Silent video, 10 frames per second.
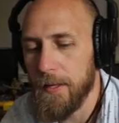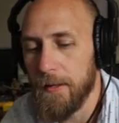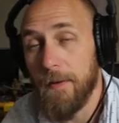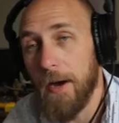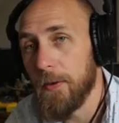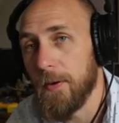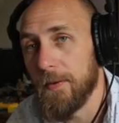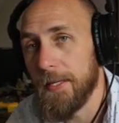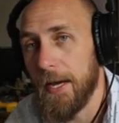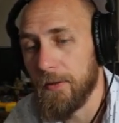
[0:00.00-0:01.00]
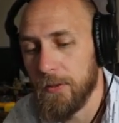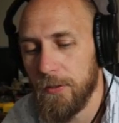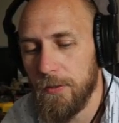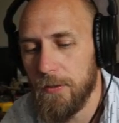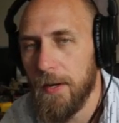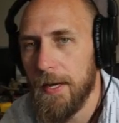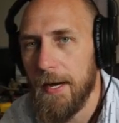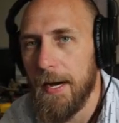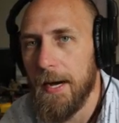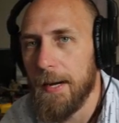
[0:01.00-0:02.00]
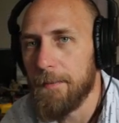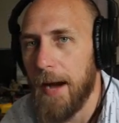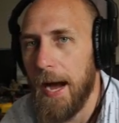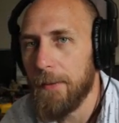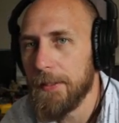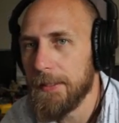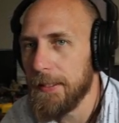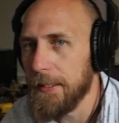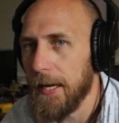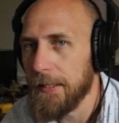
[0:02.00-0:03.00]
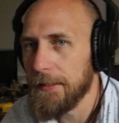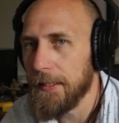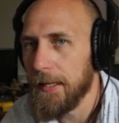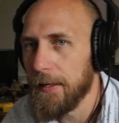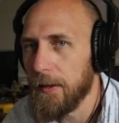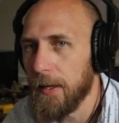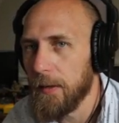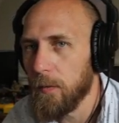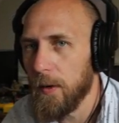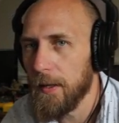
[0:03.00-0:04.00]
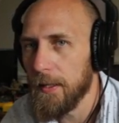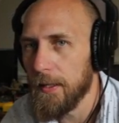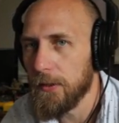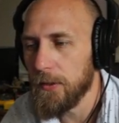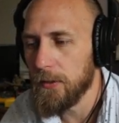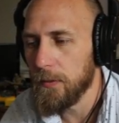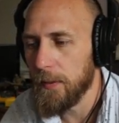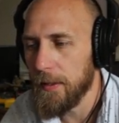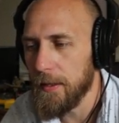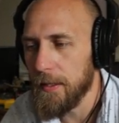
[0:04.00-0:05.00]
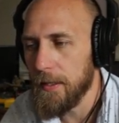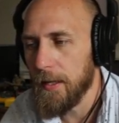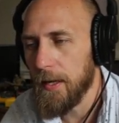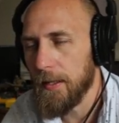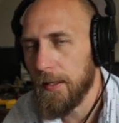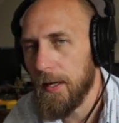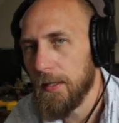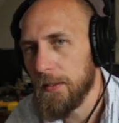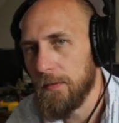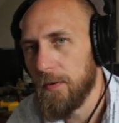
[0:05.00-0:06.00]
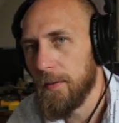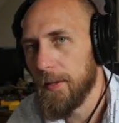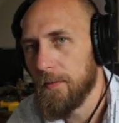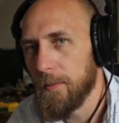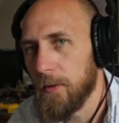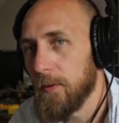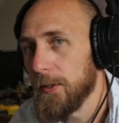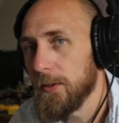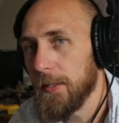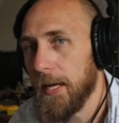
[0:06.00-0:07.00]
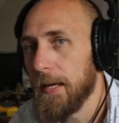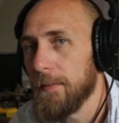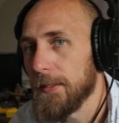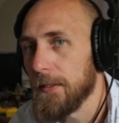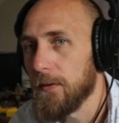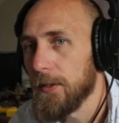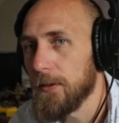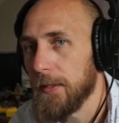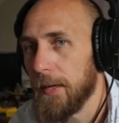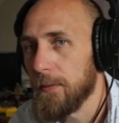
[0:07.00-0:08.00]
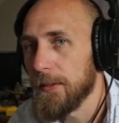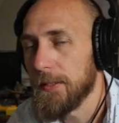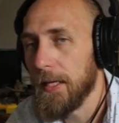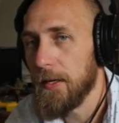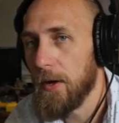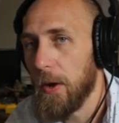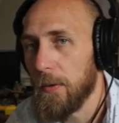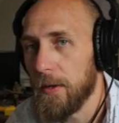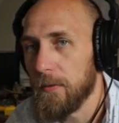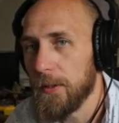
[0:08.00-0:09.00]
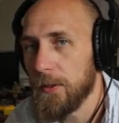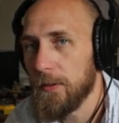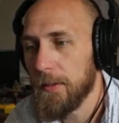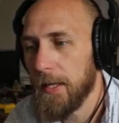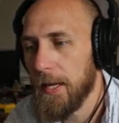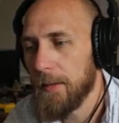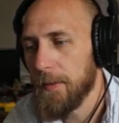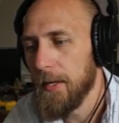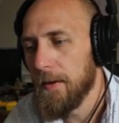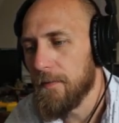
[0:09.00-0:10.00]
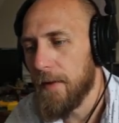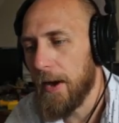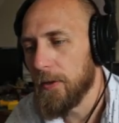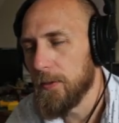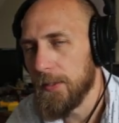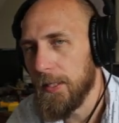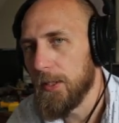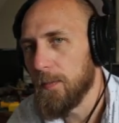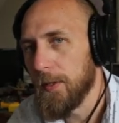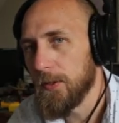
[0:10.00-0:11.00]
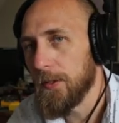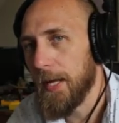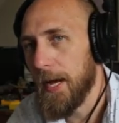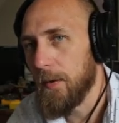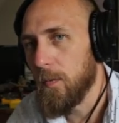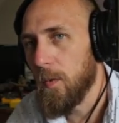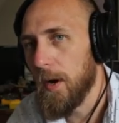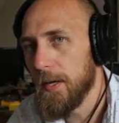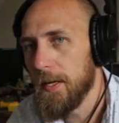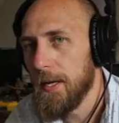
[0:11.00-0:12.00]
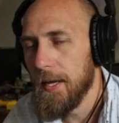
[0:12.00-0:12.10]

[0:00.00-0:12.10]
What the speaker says: value of it down to? I would say yes, and one of the issues with the costing formula from the original game is the original game would say no. The original game values each missile at 1,